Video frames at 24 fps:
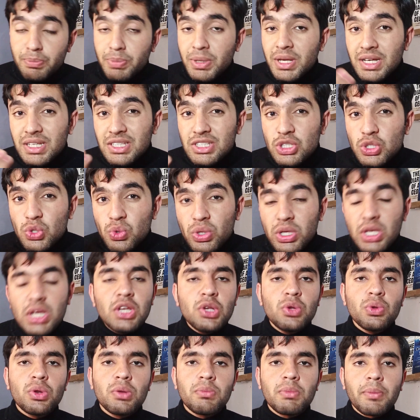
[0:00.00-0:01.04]
because you
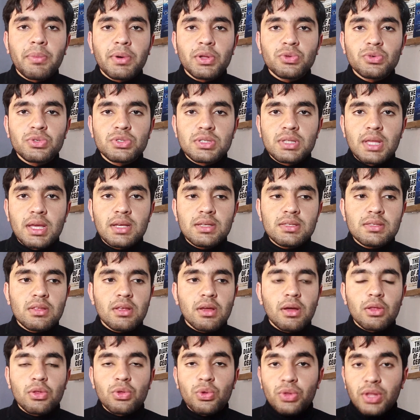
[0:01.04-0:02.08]
need to remember those things
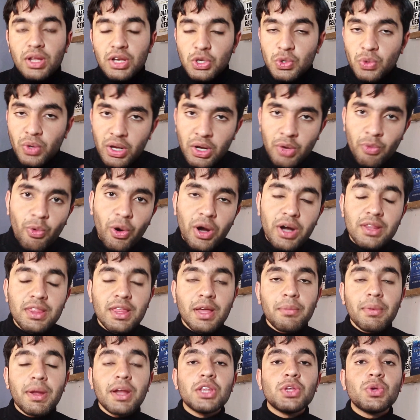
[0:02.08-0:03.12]
so that you can avoid
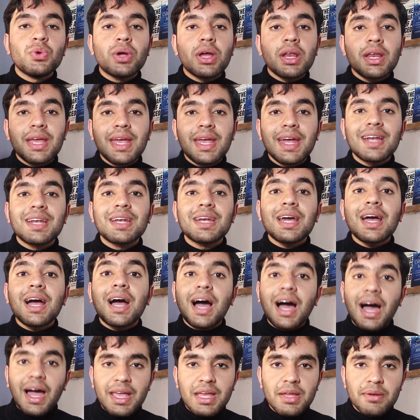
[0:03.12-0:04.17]
them and you can get
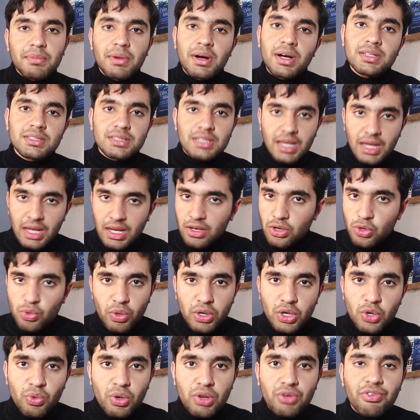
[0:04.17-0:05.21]
higher marks in
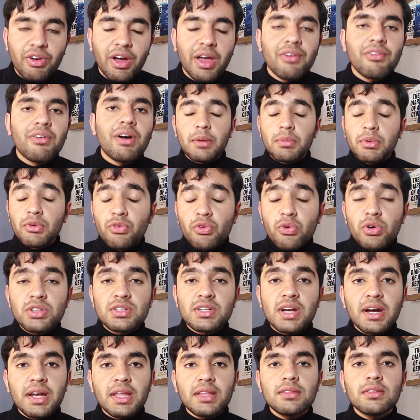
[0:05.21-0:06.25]
2025. And before
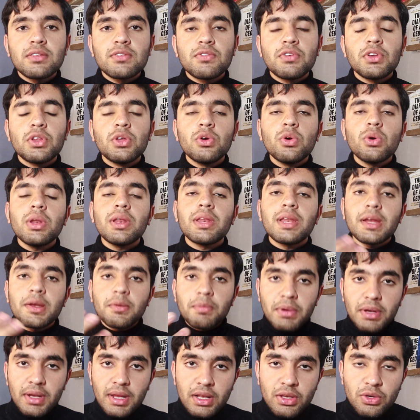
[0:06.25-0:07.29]
starting this video,
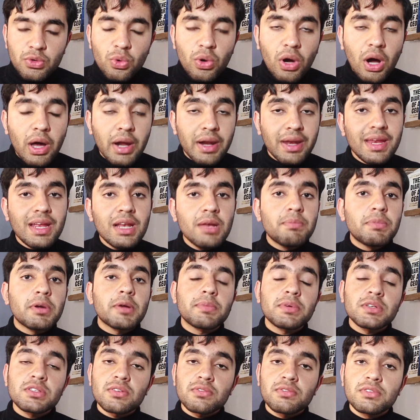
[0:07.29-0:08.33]
let me tell you a real
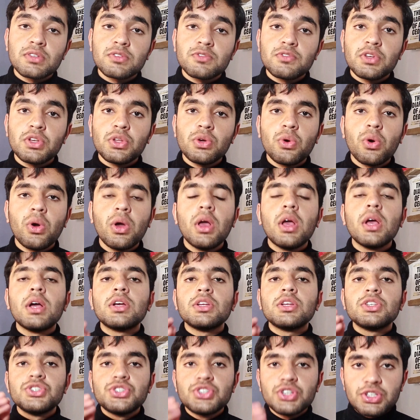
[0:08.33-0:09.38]
purpose of this video,
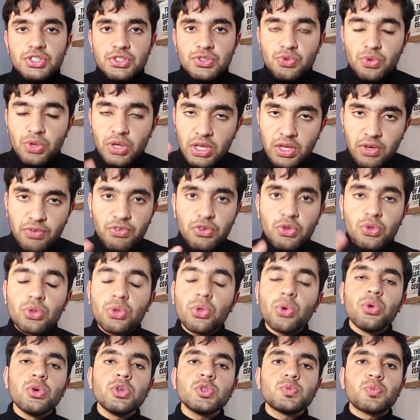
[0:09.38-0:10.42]
just to give you
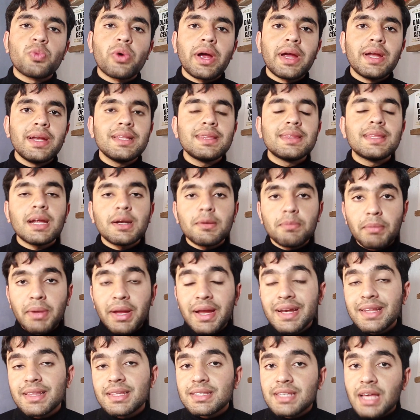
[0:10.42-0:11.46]
those points that
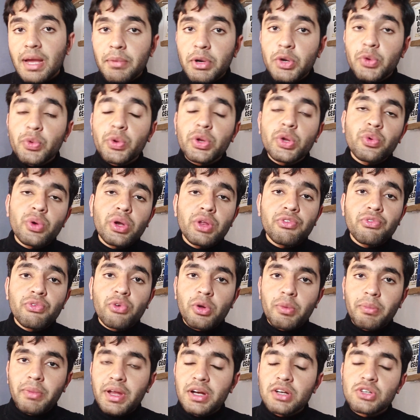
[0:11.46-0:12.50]
made this IMAT
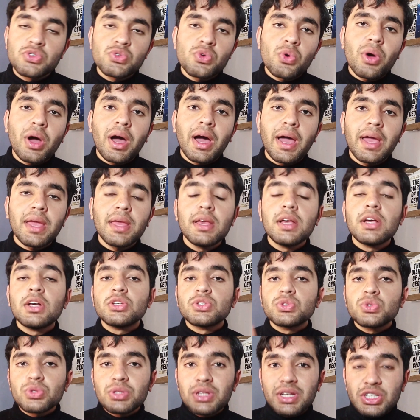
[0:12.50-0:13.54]
2024 merit so high,
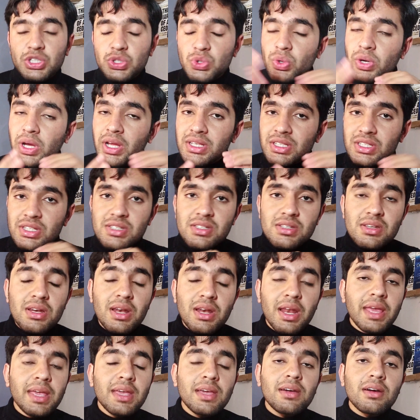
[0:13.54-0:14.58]
so that you can just
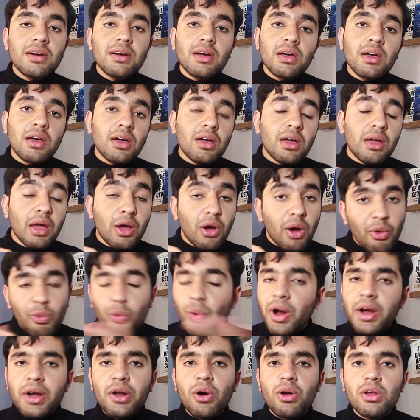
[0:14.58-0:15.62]
like
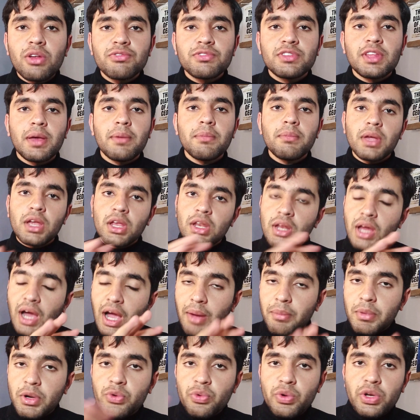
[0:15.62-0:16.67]
avoid all of them in
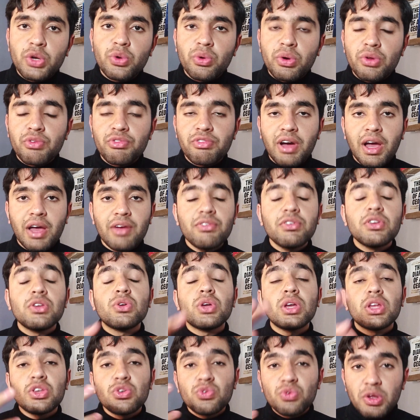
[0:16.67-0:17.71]
IMAT 2025
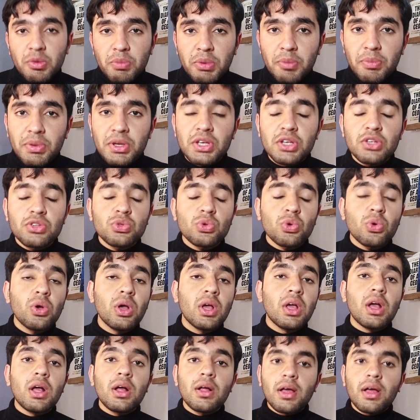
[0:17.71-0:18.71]
in your preparation. So